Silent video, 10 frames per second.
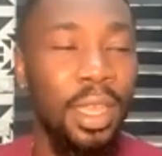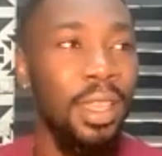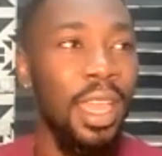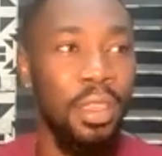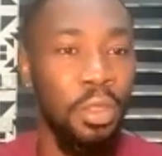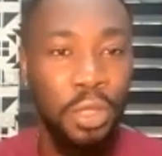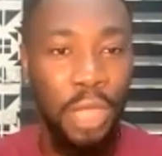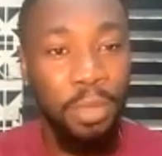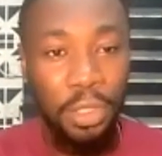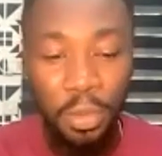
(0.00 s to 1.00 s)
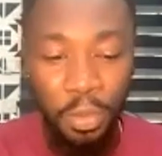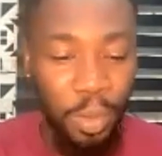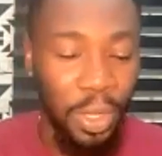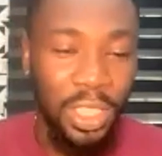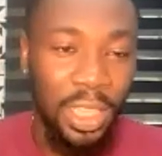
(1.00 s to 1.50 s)
Like I'm sure
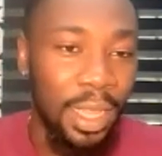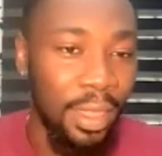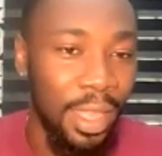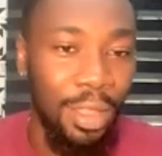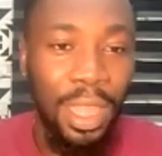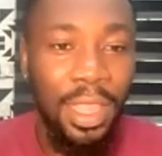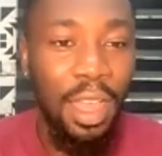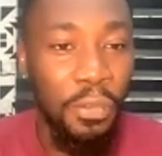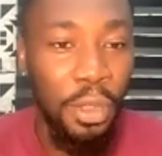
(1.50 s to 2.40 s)
we just learned now that there are